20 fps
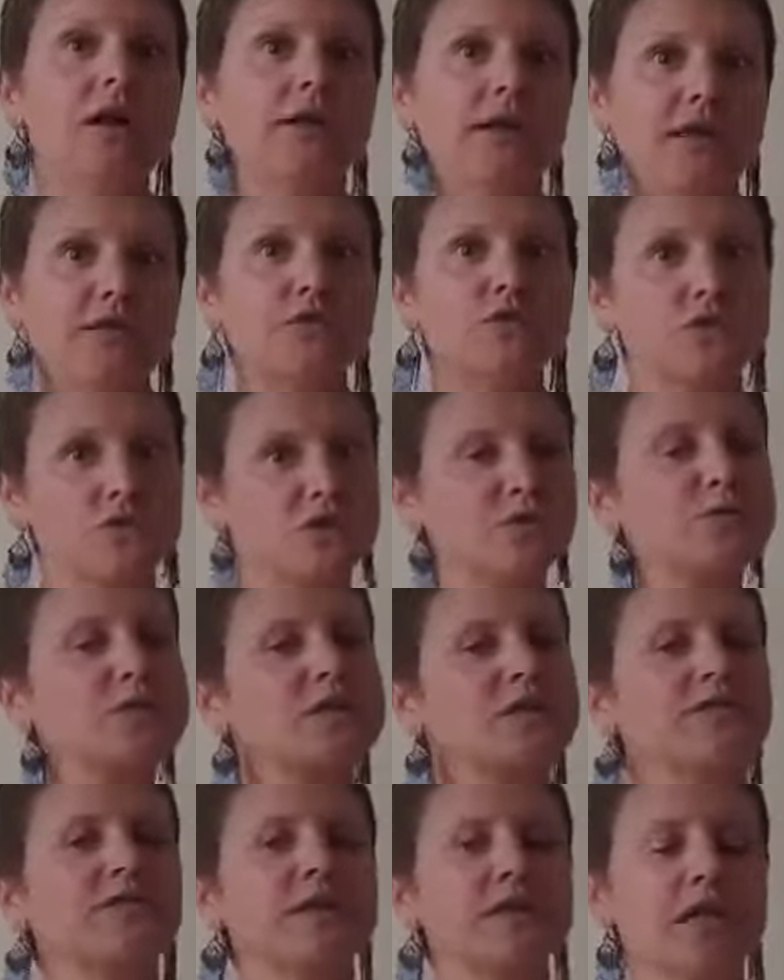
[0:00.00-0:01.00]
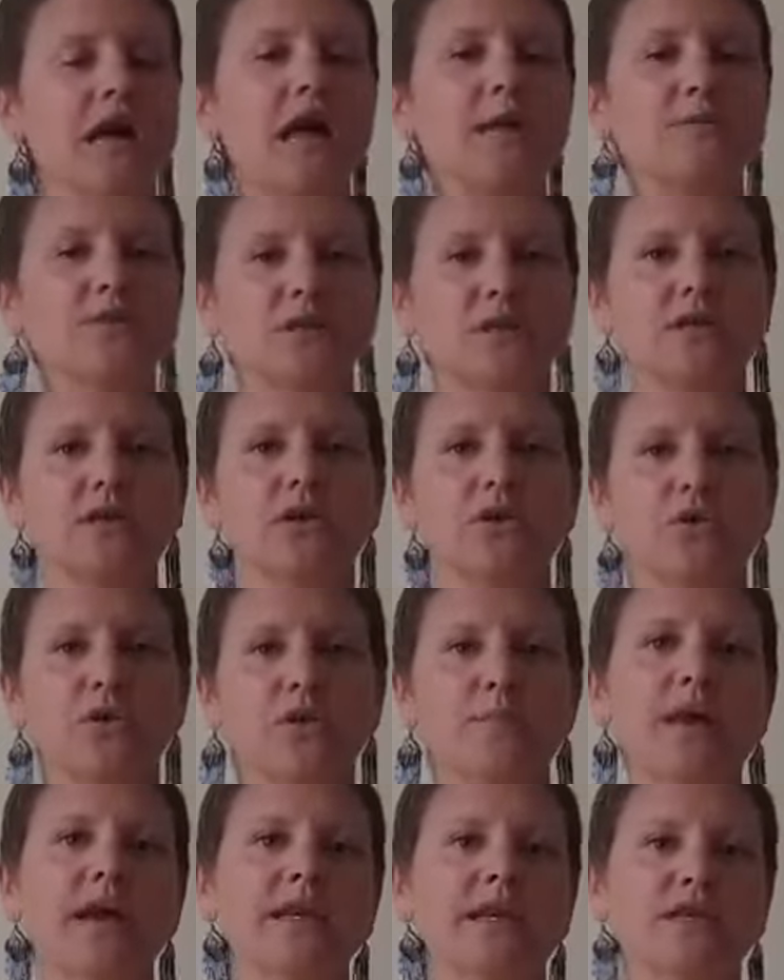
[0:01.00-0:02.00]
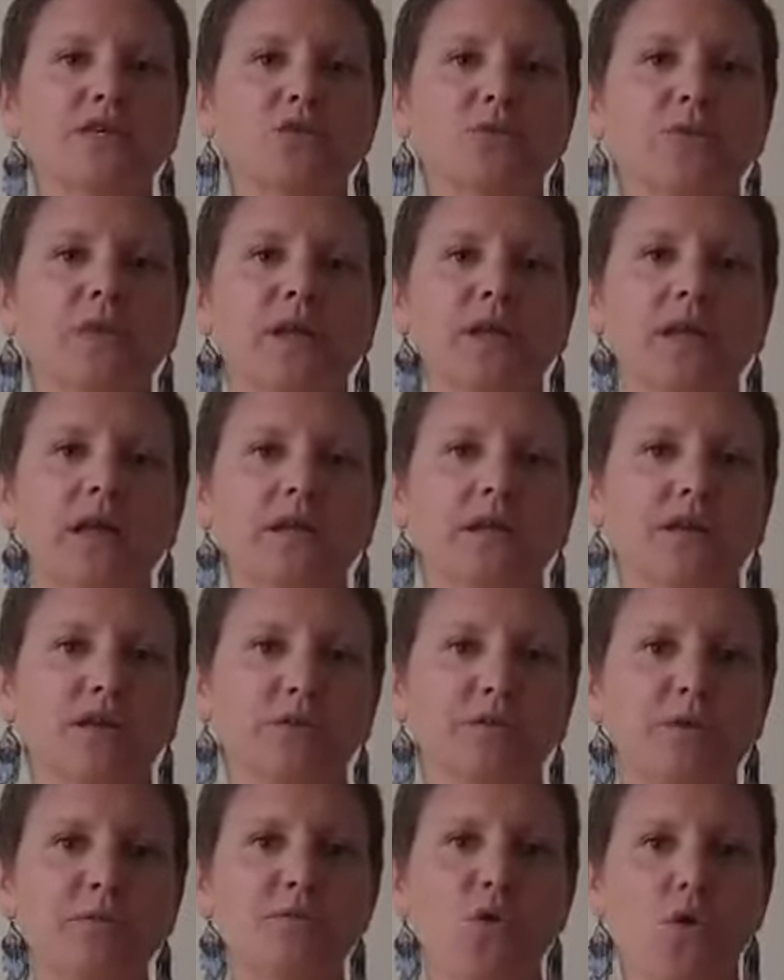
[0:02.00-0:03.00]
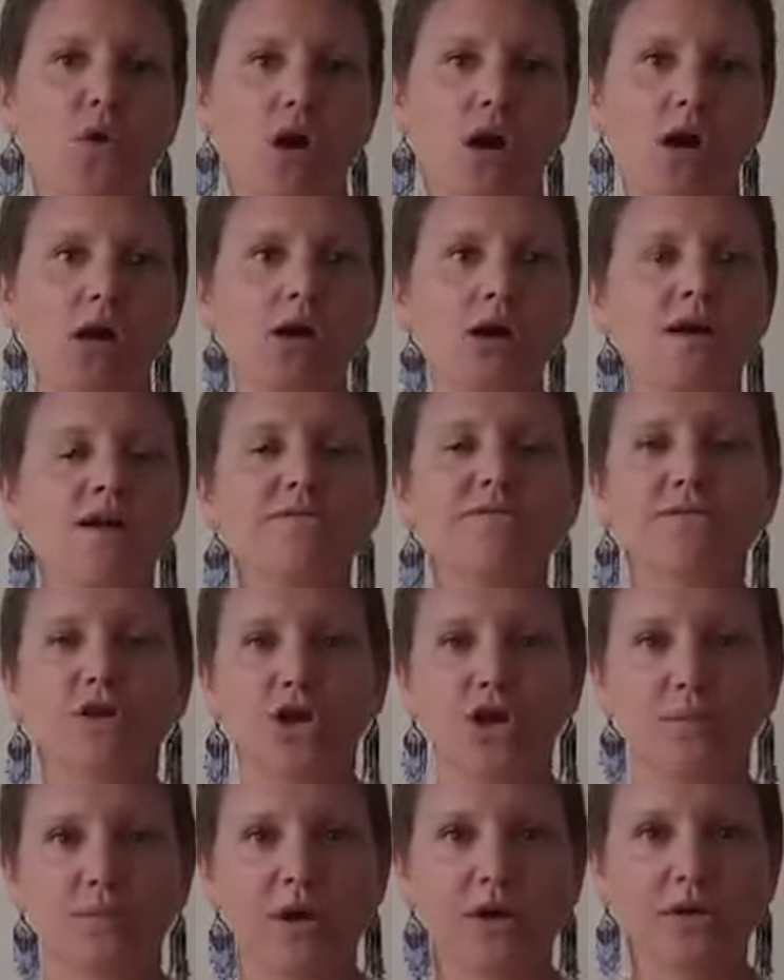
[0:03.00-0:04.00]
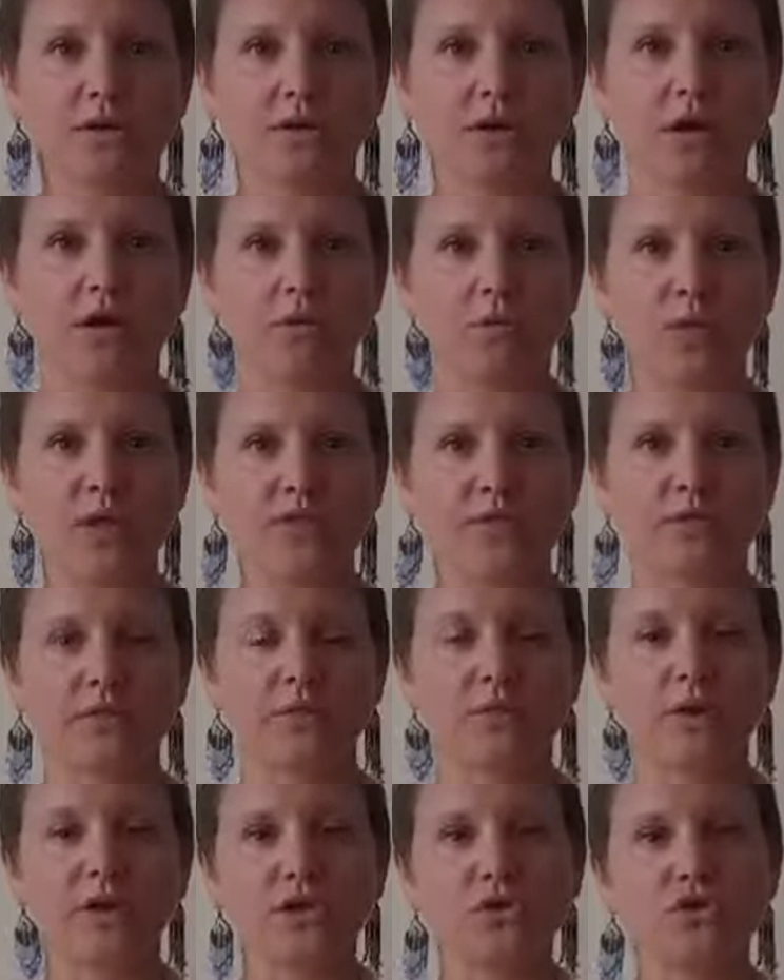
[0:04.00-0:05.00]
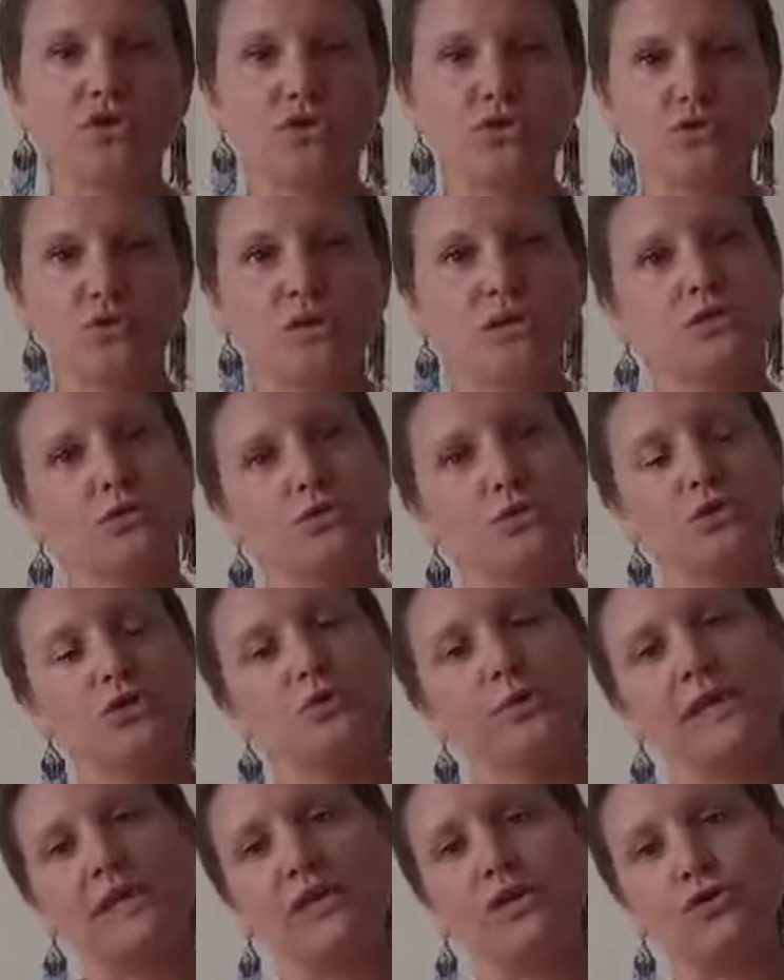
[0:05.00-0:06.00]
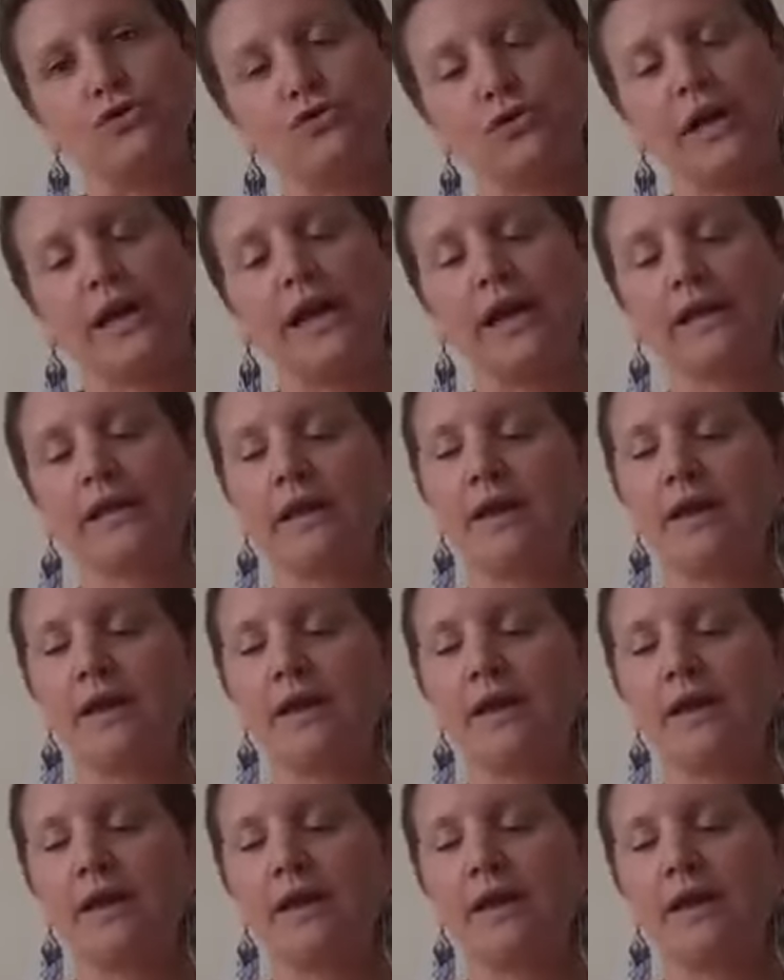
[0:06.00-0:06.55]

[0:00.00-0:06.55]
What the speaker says: Yeah, those are specific times that you might need to be a little bit more firm on what you choose to eat and drink.